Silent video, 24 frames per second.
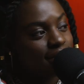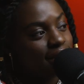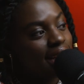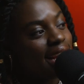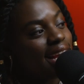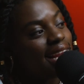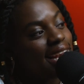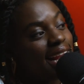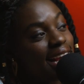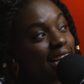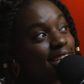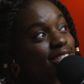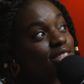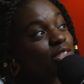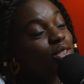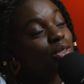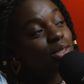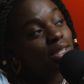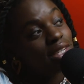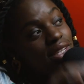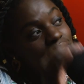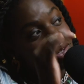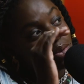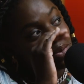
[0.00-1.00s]
and I
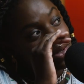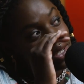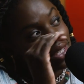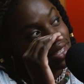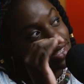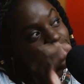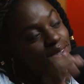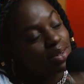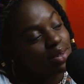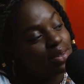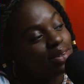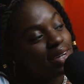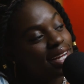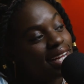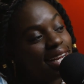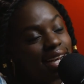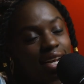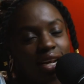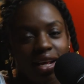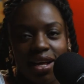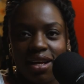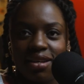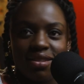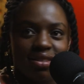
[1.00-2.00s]
stood in the window,
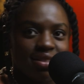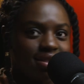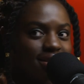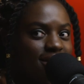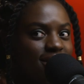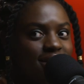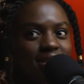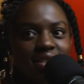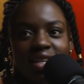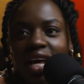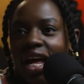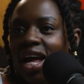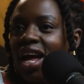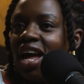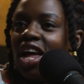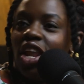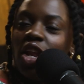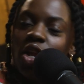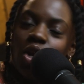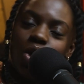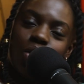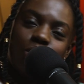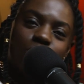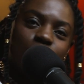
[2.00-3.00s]
and I was just
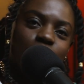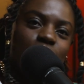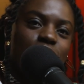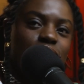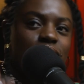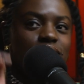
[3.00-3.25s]
no.